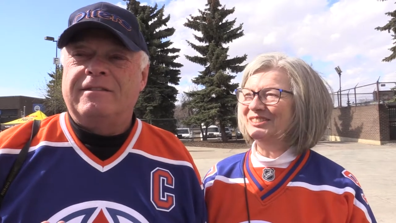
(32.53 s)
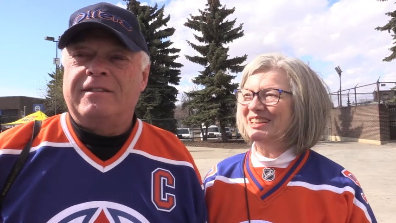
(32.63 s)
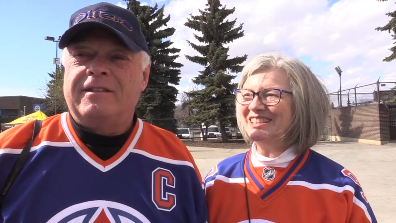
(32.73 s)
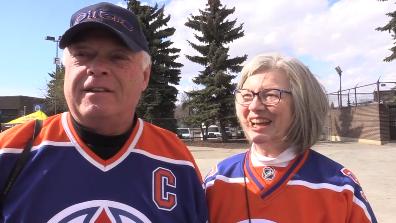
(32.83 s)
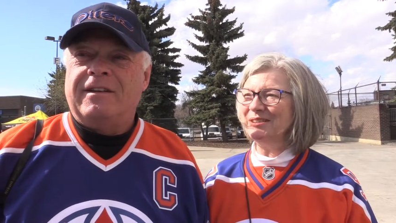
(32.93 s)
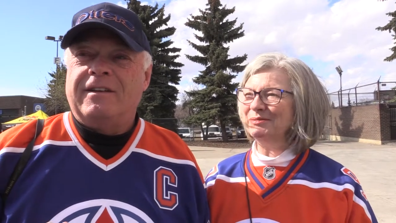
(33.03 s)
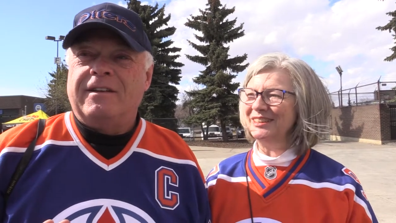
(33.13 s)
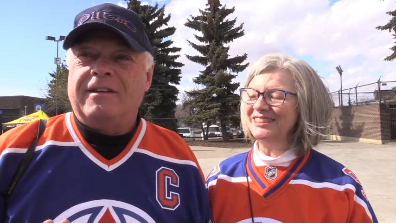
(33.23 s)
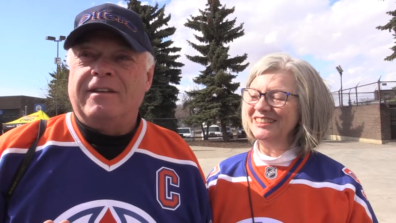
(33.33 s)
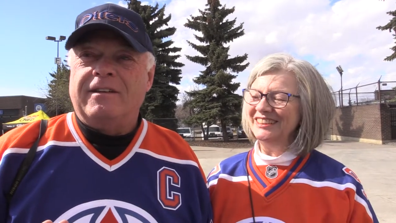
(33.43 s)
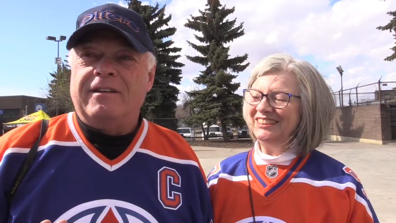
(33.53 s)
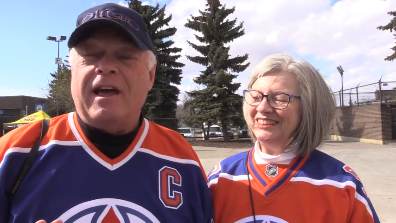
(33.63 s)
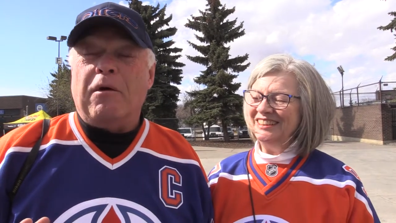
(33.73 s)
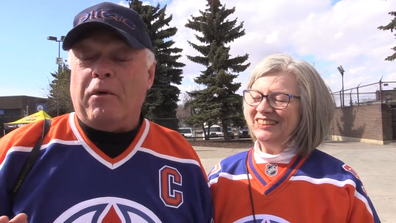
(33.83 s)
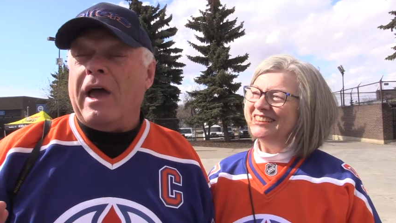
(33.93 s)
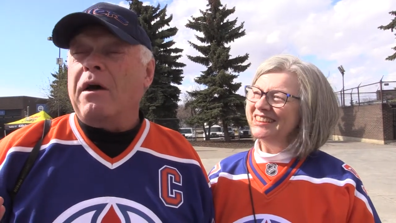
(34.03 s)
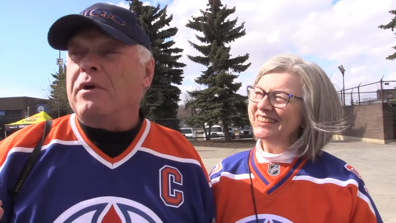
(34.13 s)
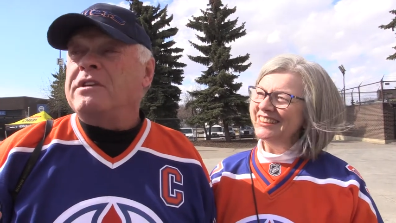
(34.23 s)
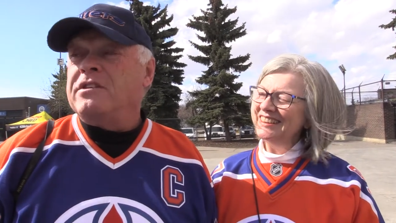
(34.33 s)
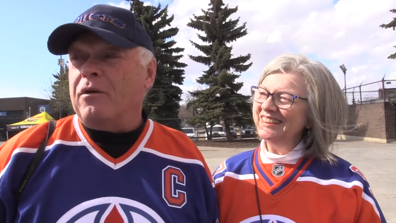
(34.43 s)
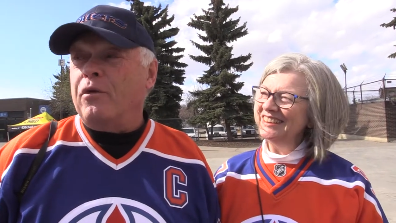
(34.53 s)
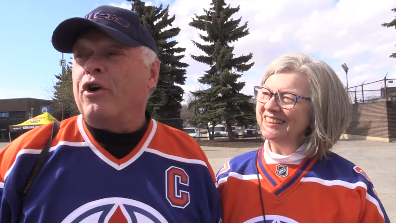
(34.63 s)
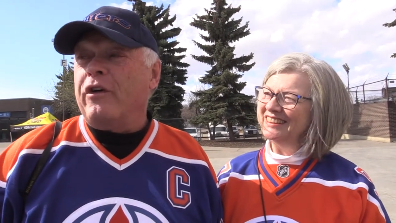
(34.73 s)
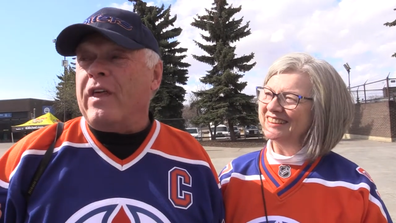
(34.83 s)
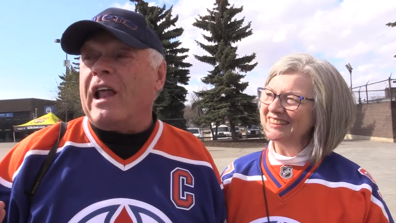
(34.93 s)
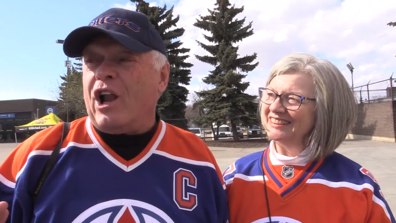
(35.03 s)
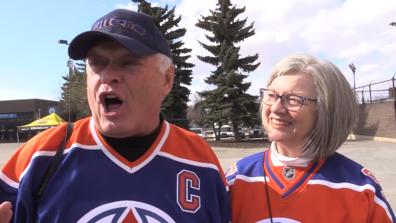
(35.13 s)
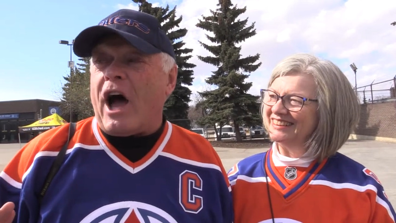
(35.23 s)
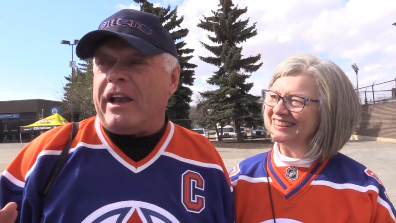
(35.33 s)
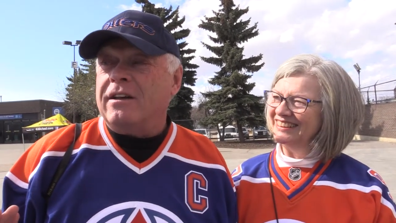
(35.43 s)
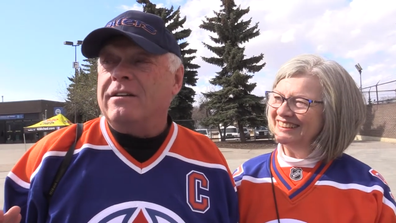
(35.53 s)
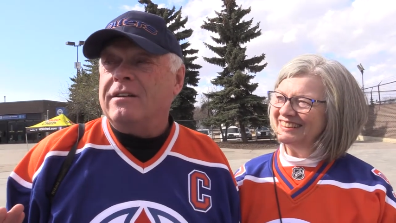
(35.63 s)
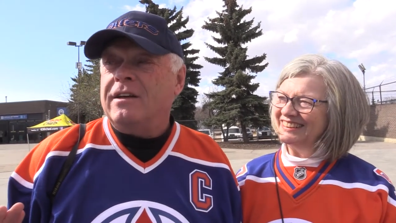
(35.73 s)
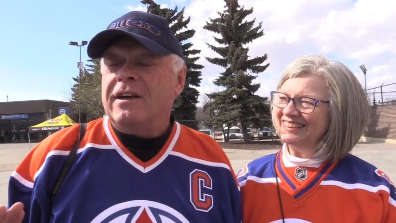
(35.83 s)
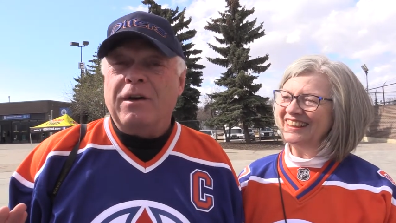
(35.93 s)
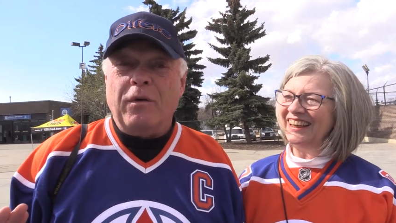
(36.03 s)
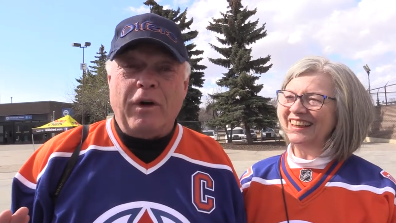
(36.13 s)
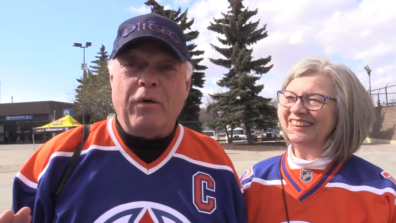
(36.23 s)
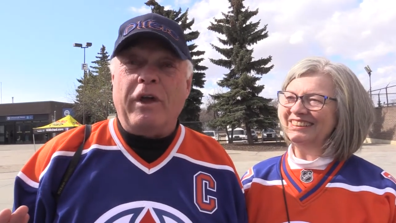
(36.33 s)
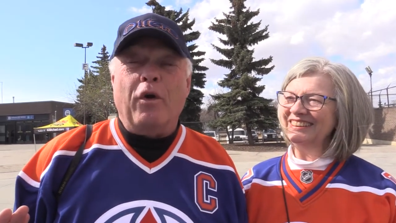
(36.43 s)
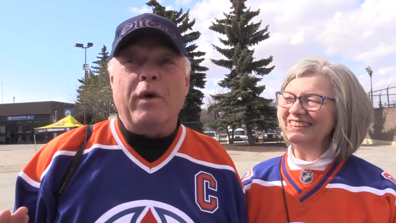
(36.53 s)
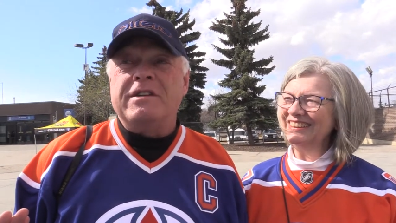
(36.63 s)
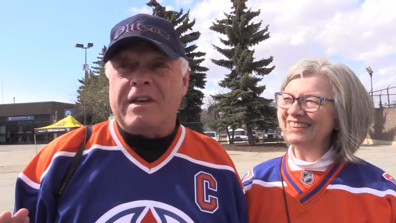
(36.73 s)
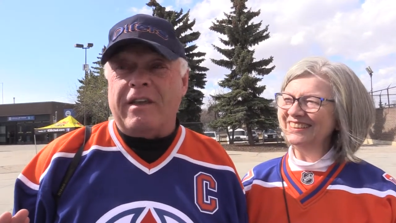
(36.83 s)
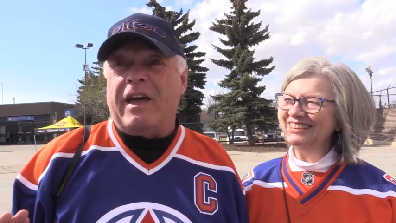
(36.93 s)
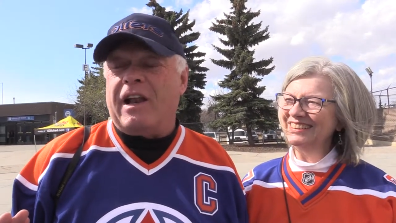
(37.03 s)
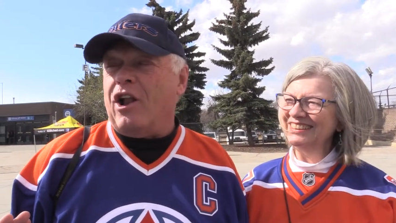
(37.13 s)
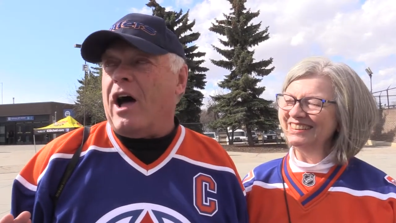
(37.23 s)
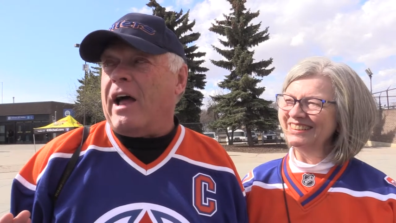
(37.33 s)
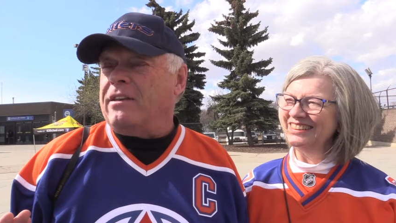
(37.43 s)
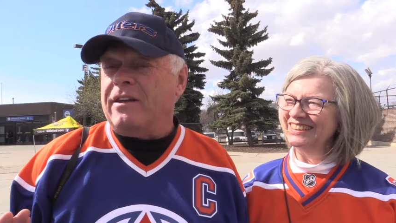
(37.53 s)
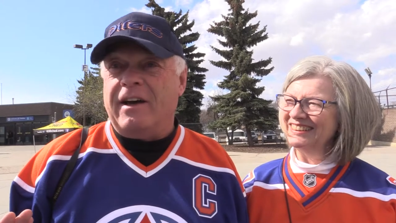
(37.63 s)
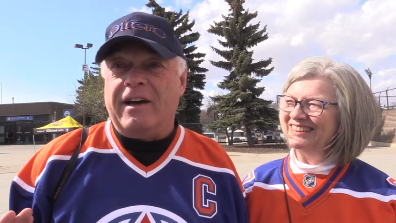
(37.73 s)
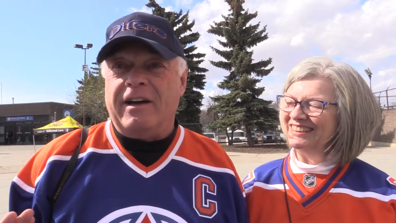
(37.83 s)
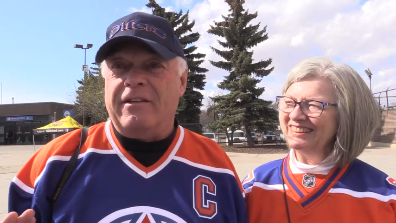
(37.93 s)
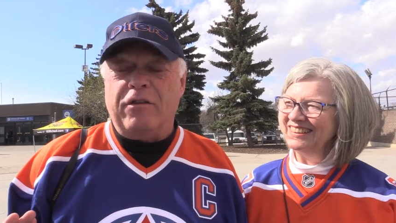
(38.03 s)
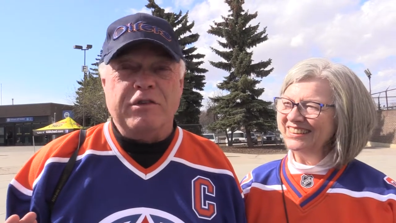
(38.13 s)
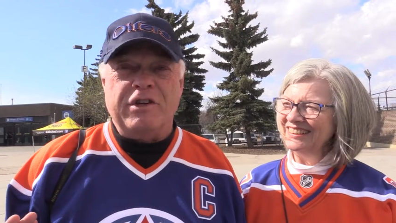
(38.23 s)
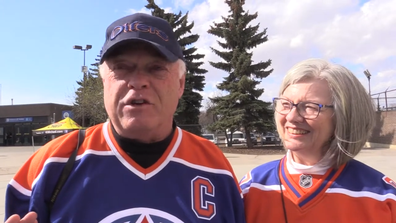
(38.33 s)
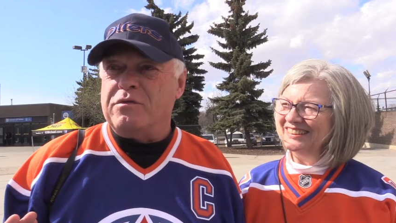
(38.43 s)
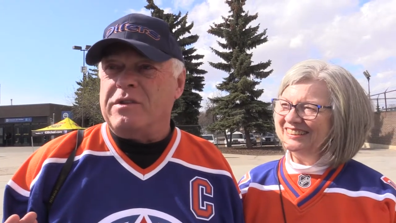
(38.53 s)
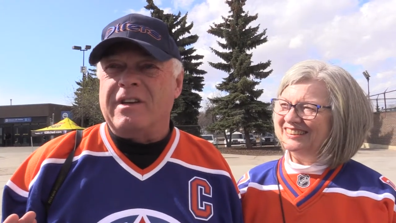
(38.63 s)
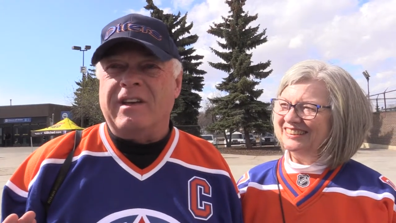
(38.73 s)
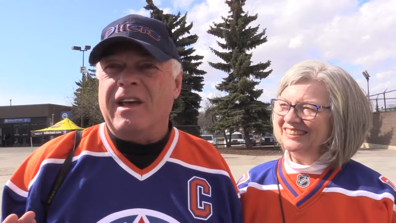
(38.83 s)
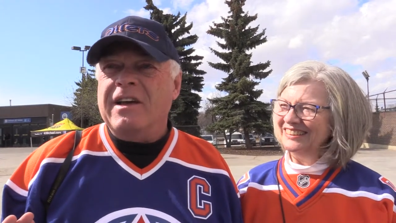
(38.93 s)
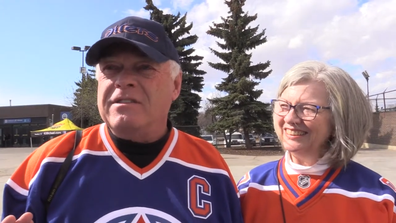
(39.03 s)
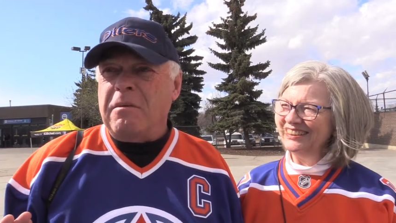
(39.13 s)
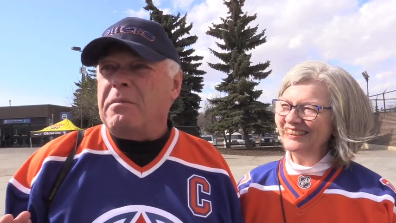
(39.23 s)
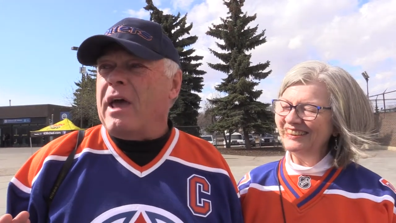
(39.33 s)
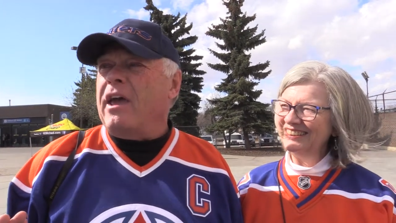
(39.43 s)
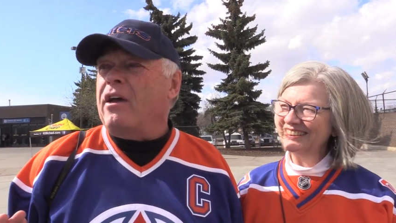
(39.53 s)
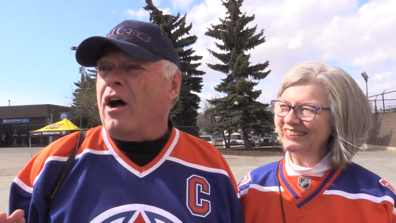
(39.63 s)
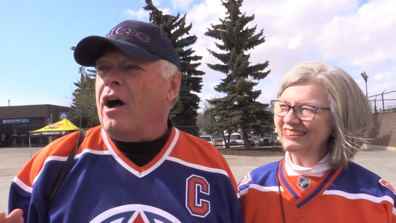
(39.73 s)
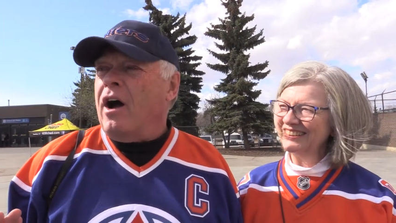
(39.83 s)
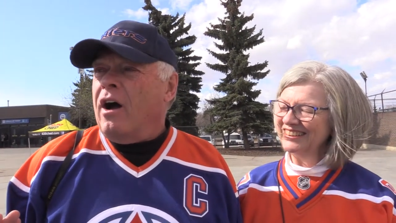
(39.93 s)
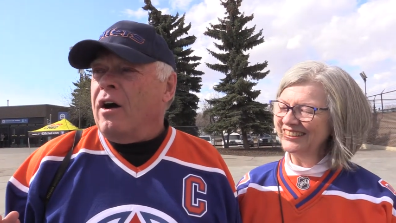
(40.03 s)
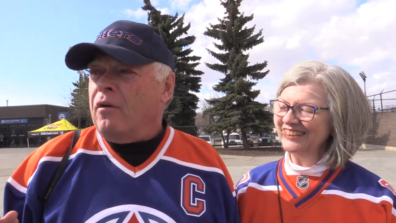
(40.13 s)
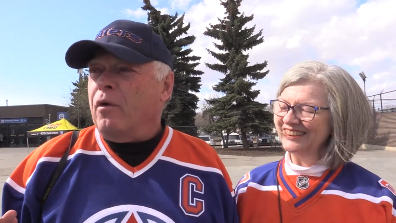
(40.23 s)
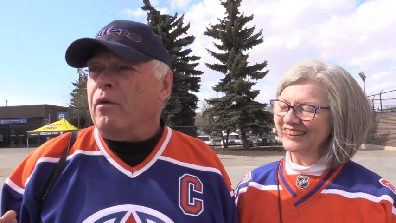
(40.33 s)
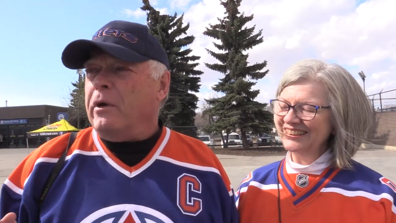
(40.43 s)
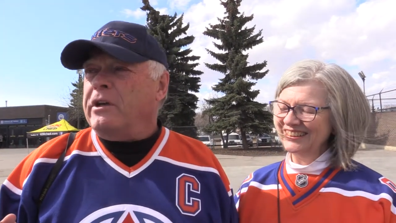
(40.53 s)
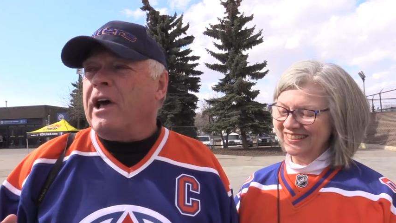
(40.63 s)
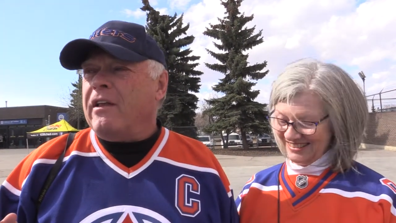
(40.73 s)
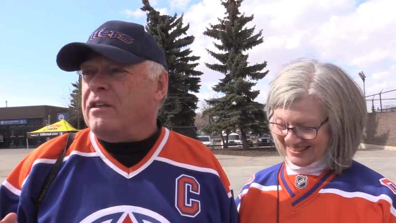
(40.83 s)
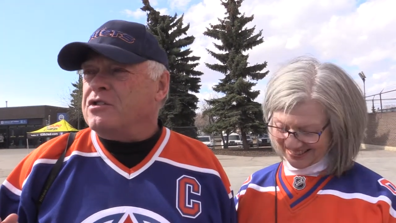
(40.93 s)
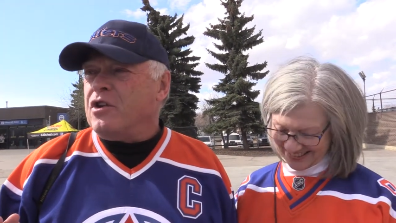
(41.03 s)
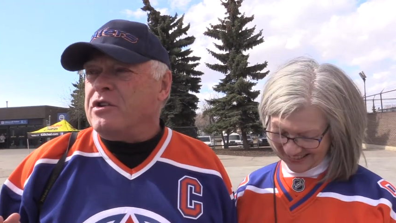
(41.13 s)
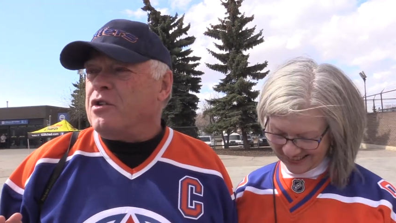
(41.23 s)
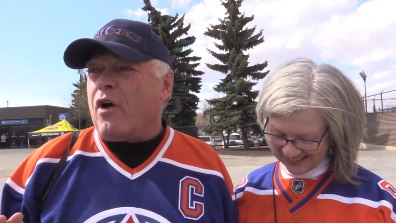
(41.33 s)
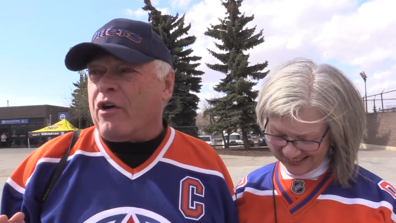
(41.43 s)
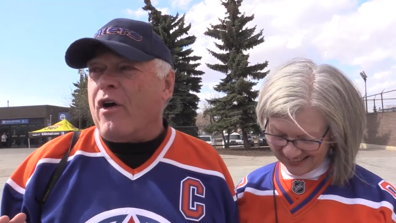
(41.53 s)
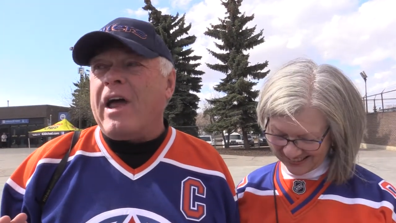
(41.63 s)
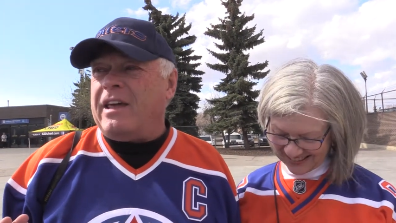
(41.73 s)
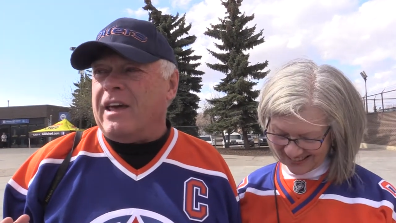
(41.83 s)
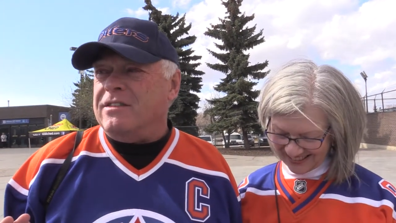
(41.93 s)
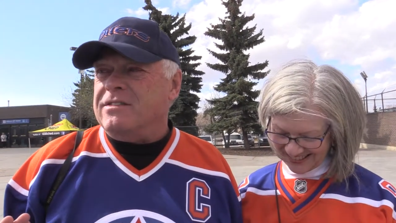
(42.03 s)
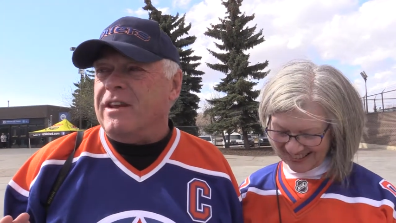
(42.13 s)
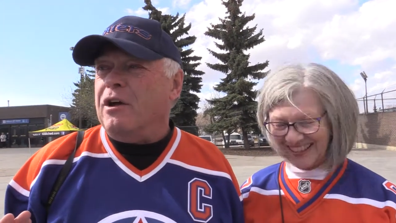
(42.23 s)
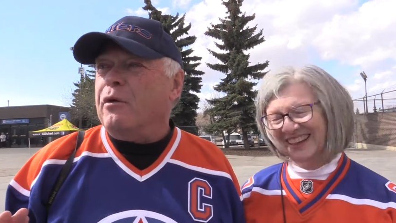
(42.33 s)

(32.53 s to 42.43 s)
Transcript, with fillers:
Speaker 1: what's happened. And we and we we heard that a lot. Yeah. We, you know, we said that a lot uh, those years. We said someday we'll be telling these stories to our grandkids, and here